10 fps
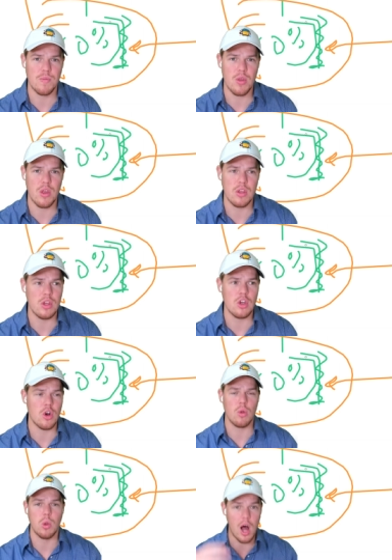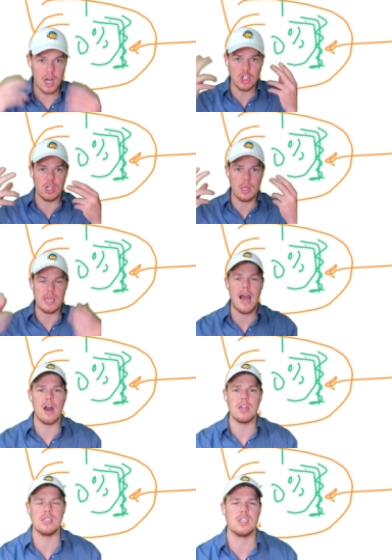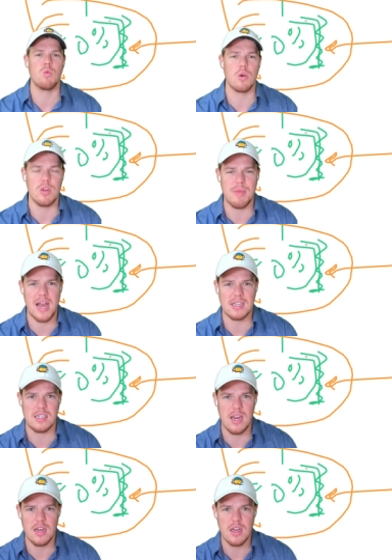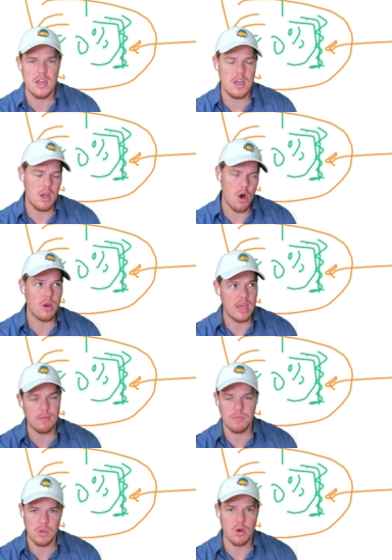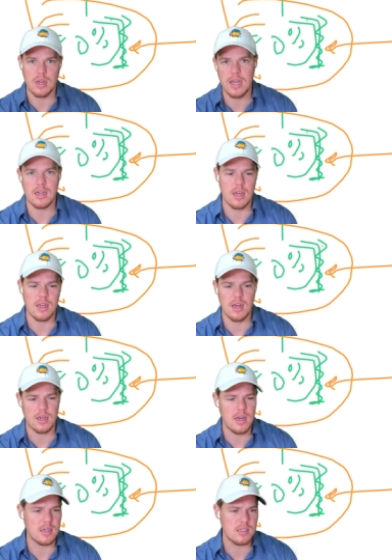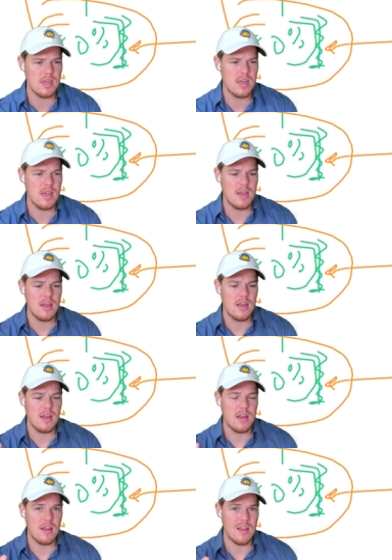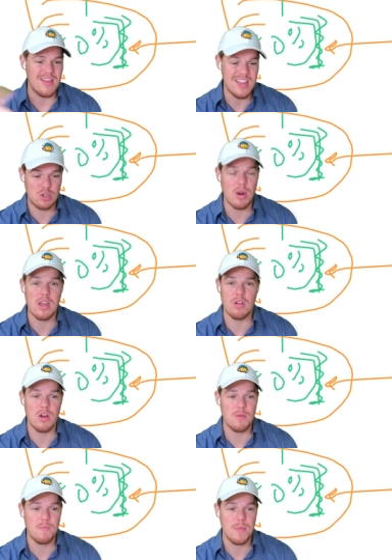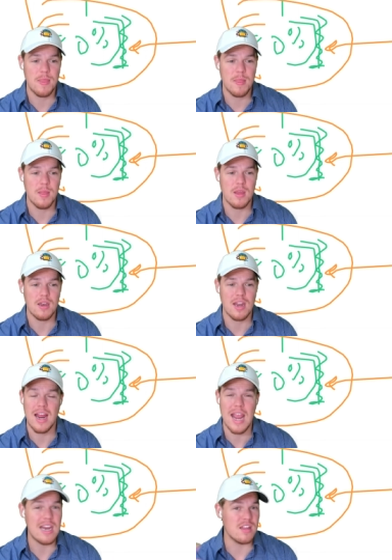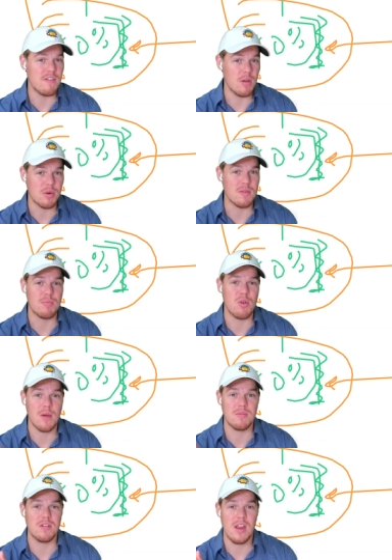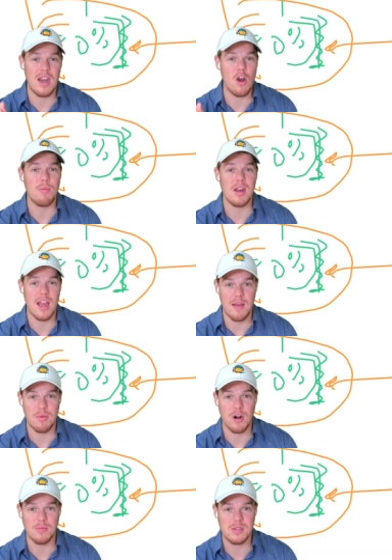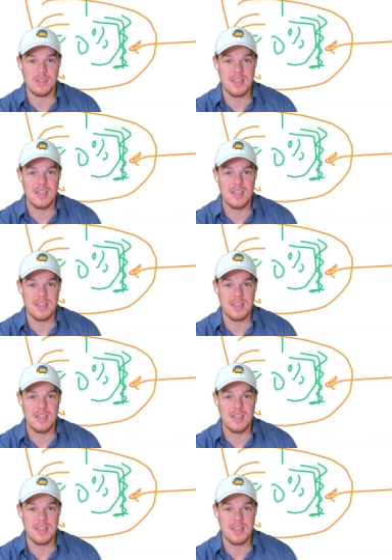you know logically how does this work when you pass data okay you know connect connect connect connect this right here though not any developer can prompt an open ai prompt